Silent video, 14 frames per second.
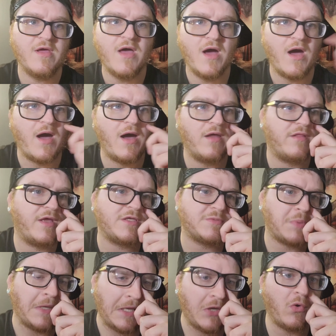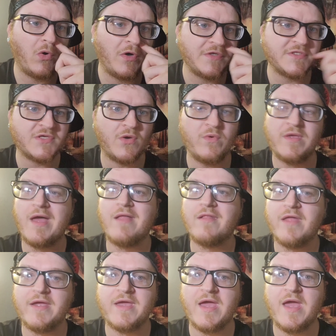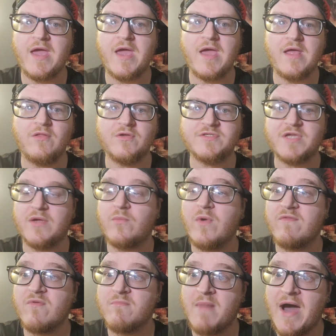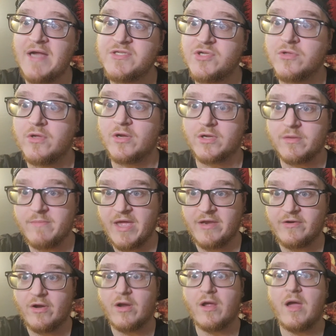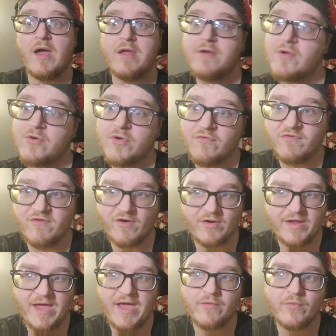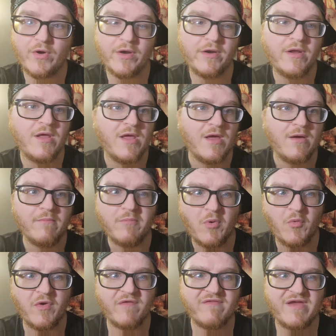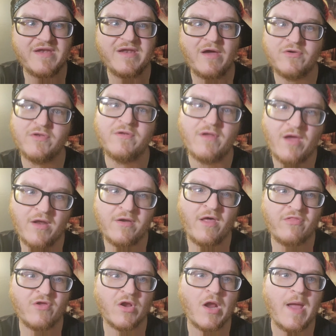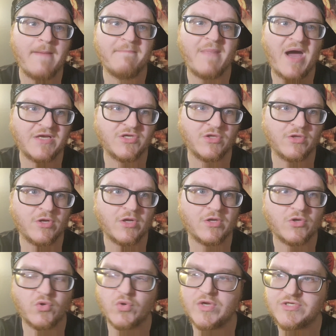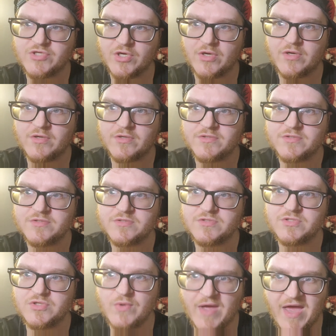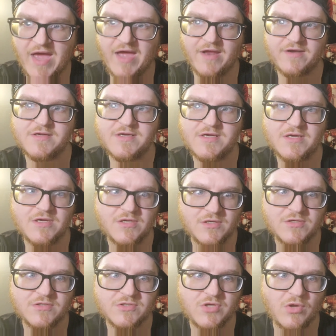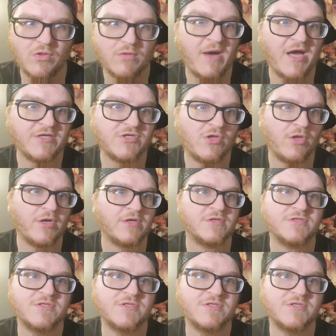That's pretty cool. So we got like it looks like we have a modular commander. I don't know if we already had one, but we have another modular creature to add to the modulars.